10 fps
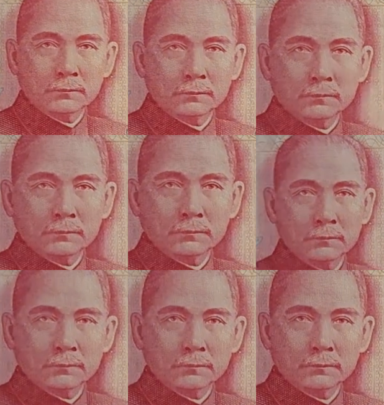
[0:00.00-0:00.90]
There's
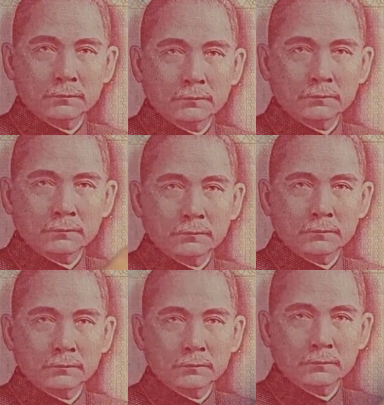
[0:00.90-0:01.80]
$10
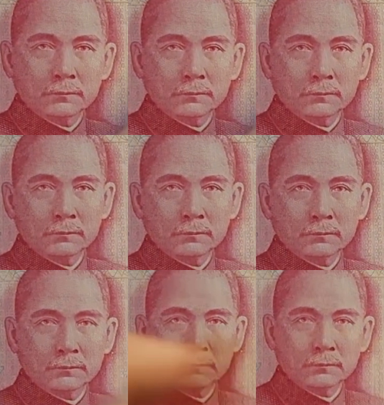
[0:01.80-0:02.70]
there.
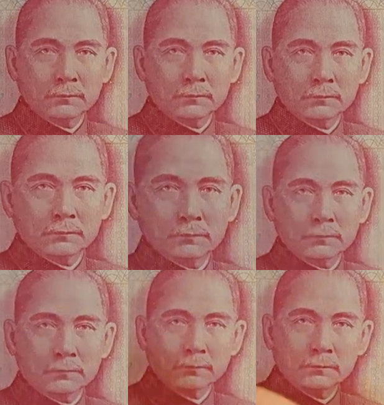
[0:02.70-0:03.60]
Republic of China.
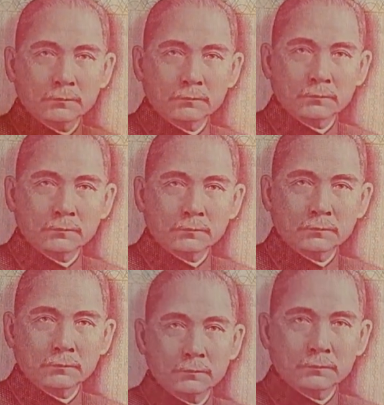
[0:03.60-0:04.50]

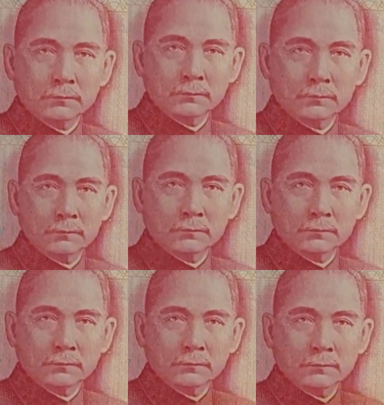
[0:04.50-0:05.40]
The two
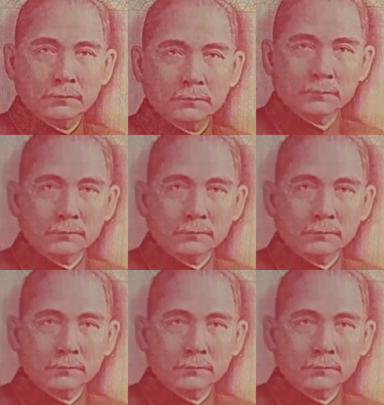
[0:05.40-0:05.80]
seals.